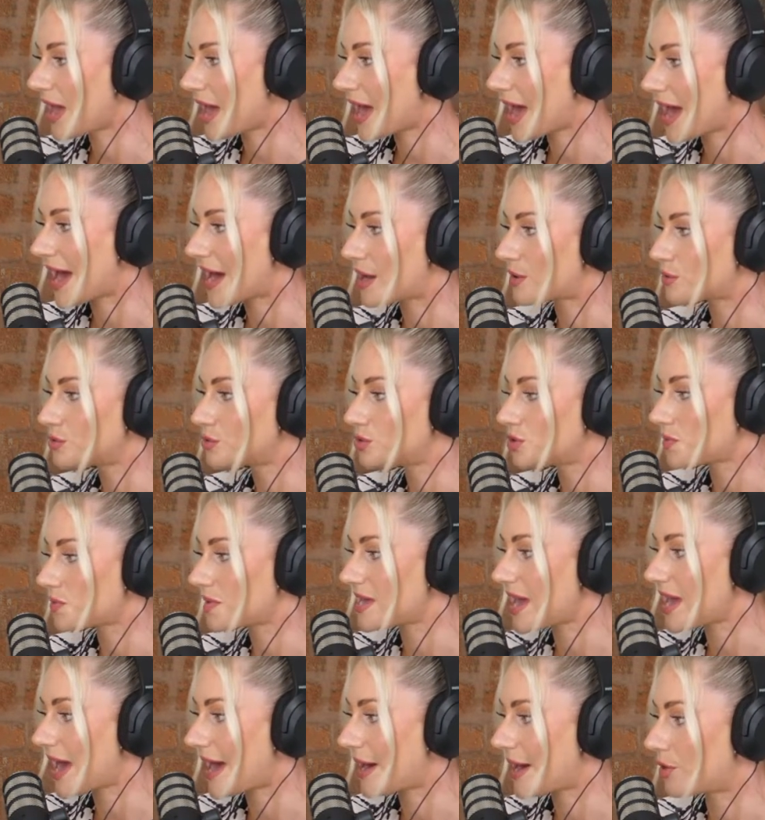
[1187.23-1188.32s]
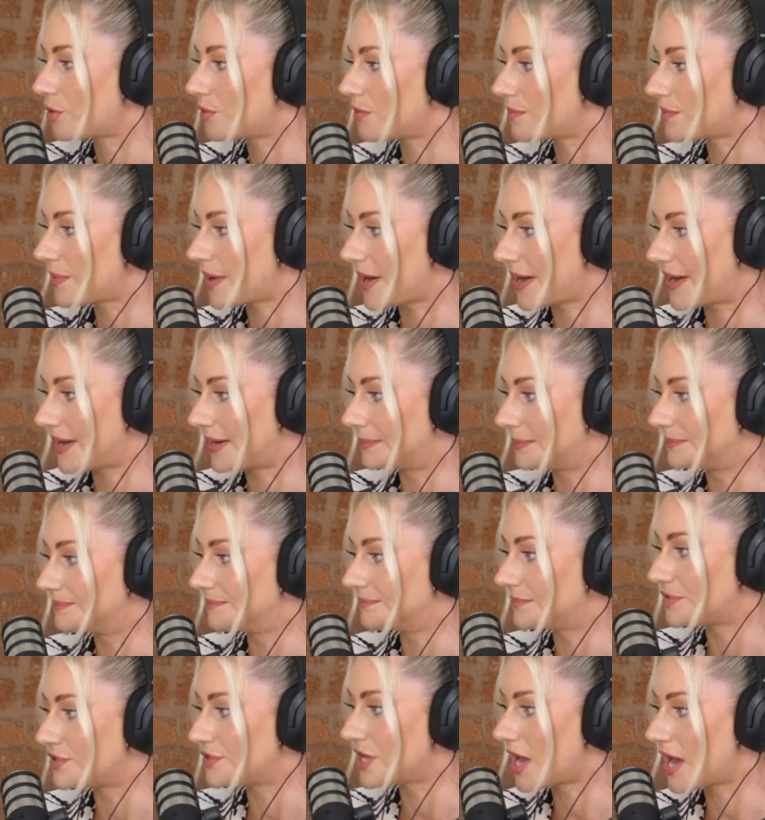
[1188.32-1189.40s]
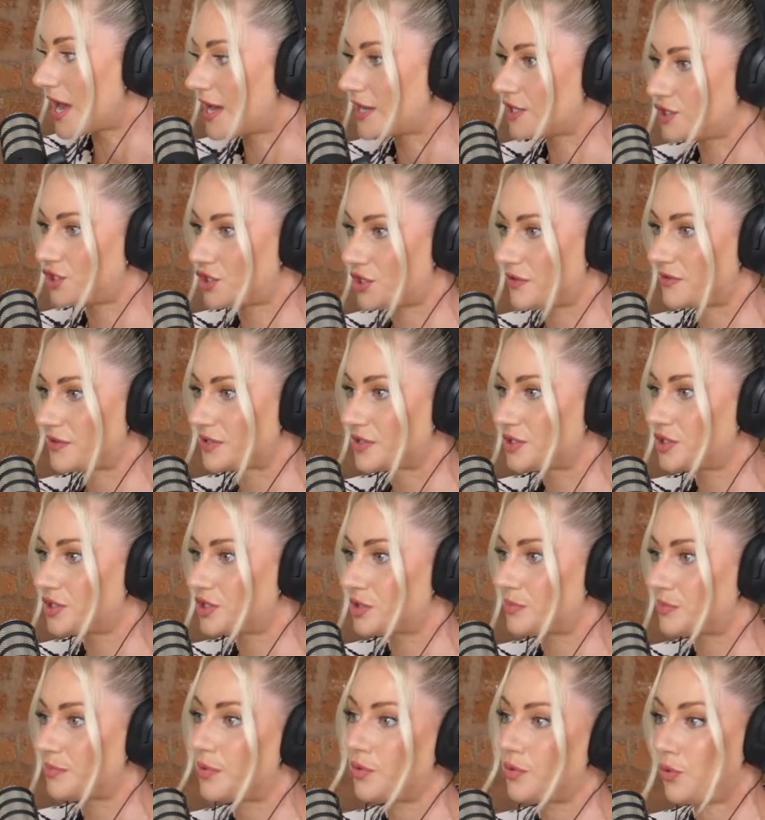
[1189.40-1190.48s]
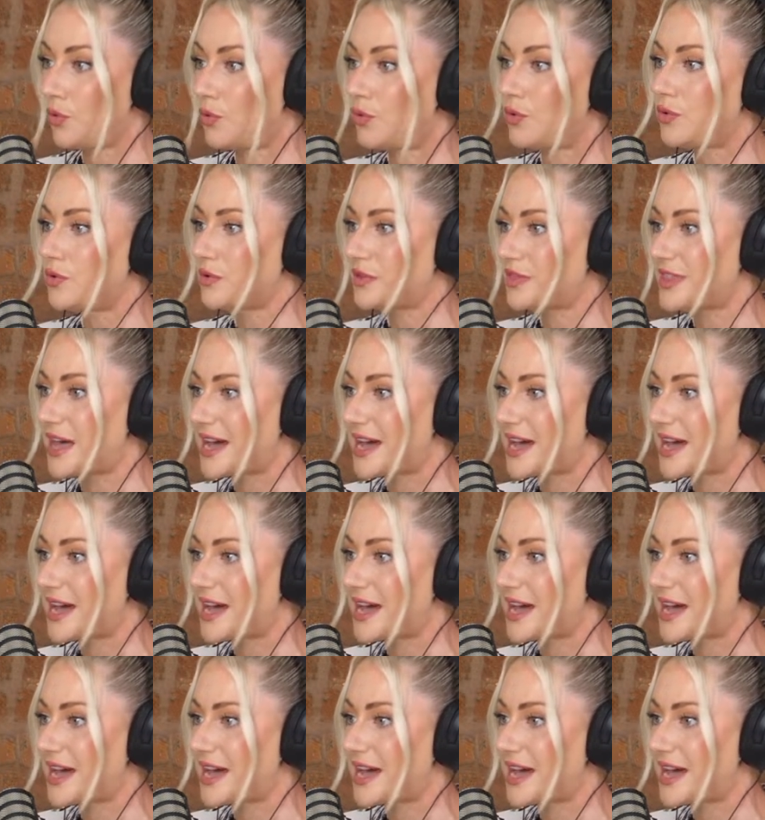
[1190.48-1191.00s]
How do we help nurture and support